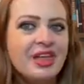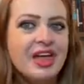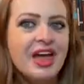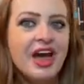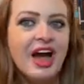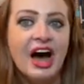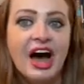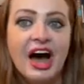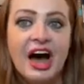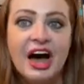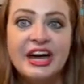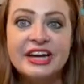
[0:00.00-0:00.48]

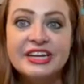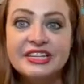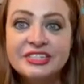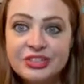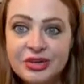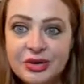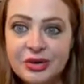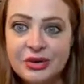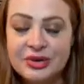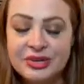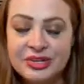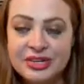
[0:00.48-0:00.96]
I
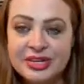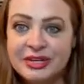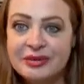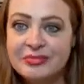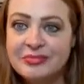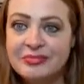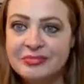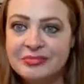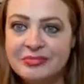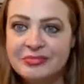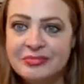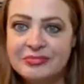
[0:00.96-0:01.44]
told him
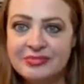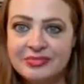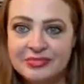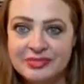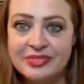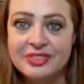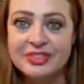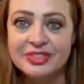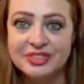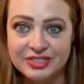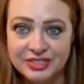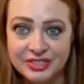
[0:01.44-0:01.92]
the
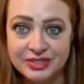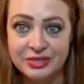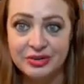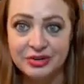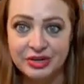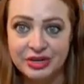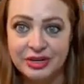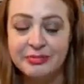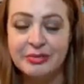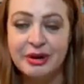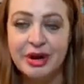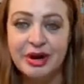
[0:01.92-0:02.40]
story
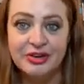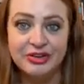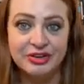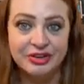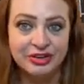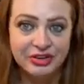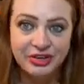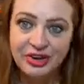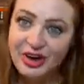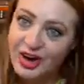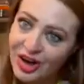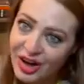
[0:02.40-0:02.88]
about her
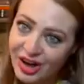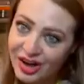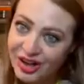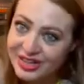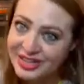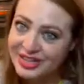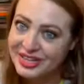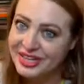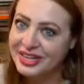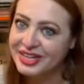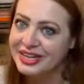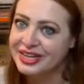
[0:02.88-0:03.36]

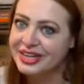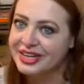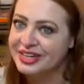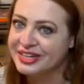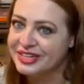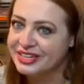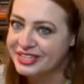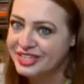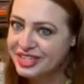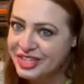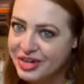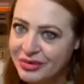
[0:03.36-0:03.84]
calling and
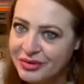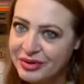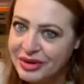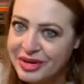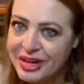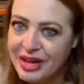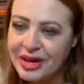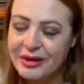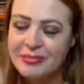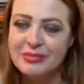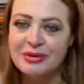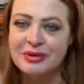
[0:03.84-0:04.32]
showing
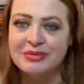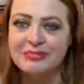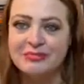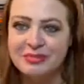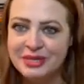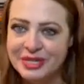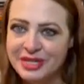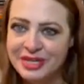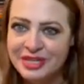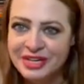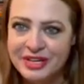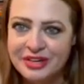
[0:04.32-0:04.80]
up and
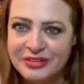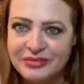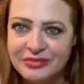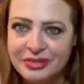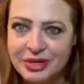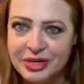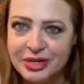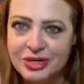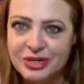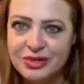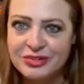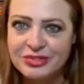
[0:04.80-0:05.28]
peeking in
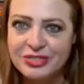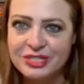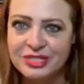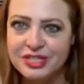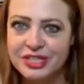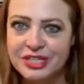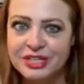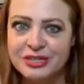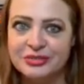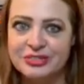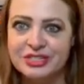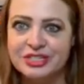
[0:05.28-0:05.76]
windows, and
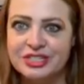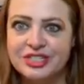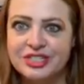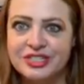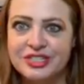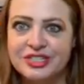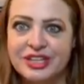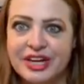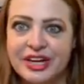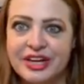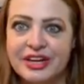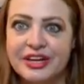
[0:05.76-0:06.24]
he was just
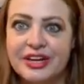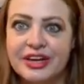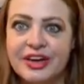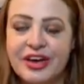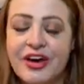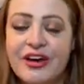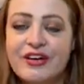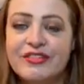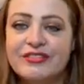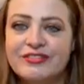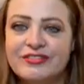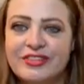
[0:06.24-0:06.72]
like
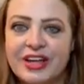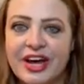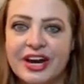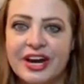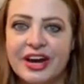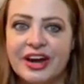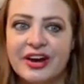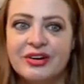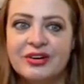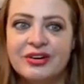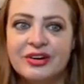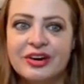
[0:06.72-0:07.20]
flat
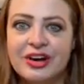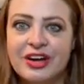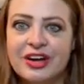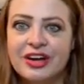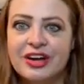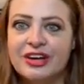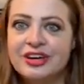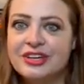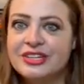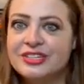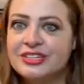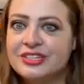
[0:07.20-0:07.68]
out
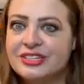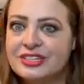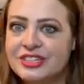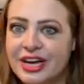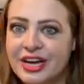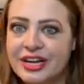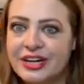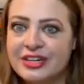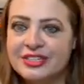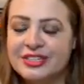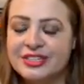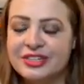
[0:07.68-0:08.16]
dead
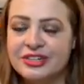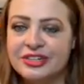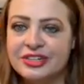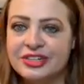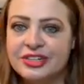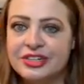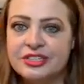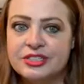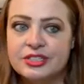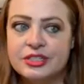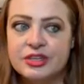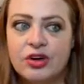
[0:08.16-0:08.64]

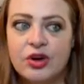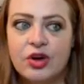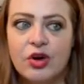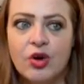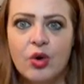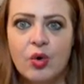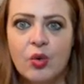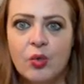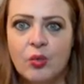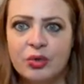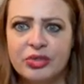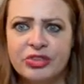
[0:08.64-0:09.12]
serious.
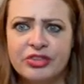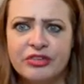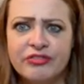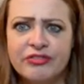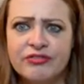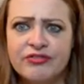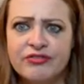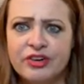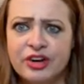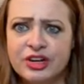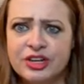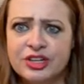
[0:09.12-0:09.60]
What the
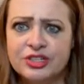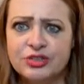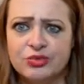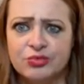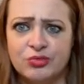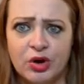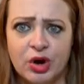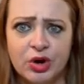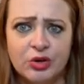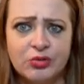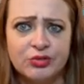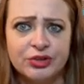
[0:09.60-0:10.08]
fuck is
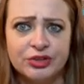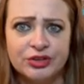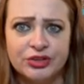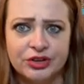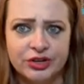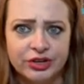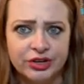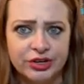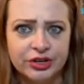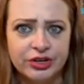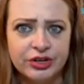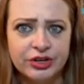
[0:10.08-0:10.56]
wrong with
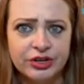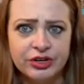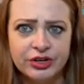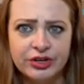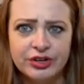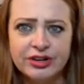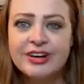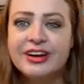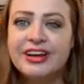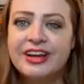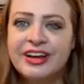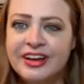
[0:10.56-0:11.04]
her?
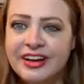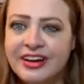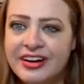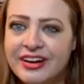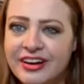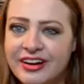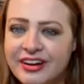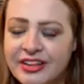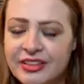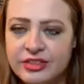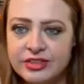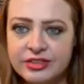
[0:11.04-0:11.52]

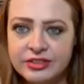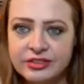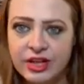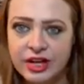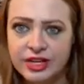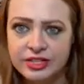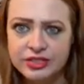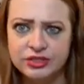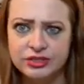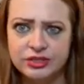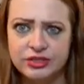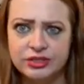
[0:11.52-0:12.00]
Like,
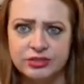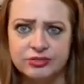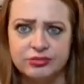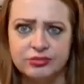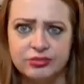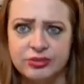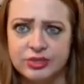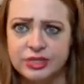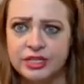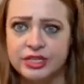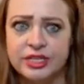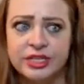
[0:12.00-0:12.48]
that's
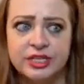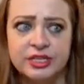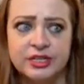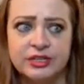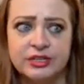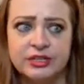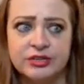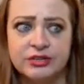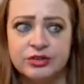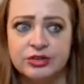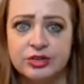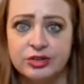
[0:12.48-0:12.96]
really
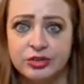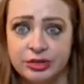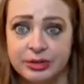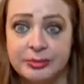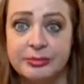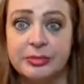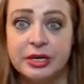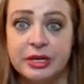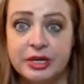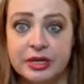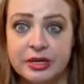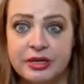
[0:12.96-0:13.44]

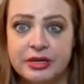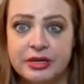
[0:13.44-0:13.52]
creepy.